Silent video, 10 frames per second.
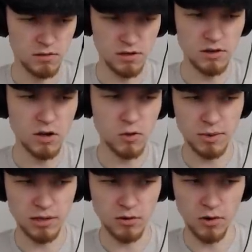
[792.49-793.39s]
Do you know the
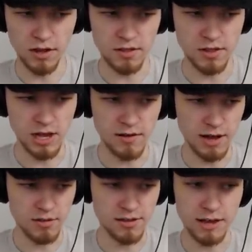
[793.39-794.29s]
big Goron secret,
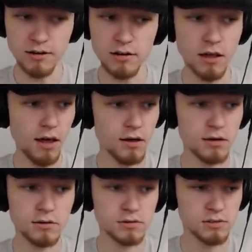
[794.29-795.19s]
outsider?
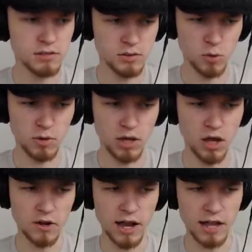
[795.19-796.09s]
No. What we
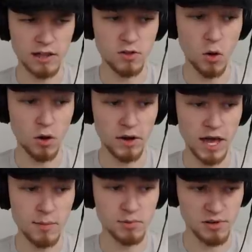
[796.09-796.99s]
call our island's Goron
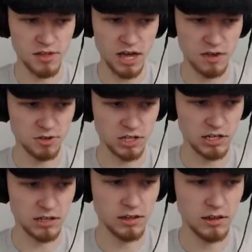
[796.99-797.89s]
Amber is
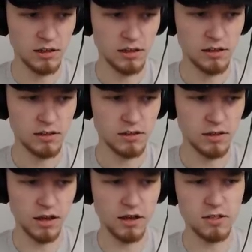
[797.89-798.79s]
actually...
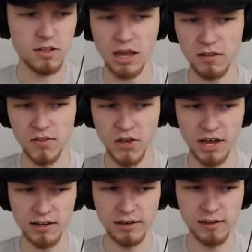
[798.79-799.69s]
On second
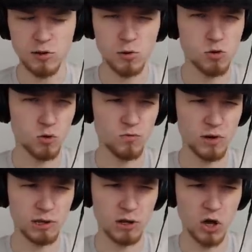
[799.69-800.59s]
thought, it is too soon for
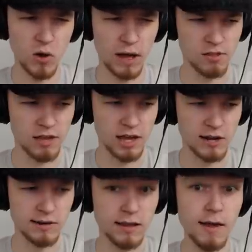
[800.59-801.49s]
you to know,
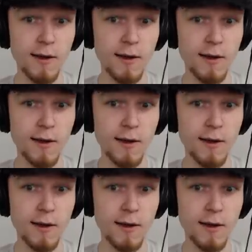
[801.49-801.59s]
outsider.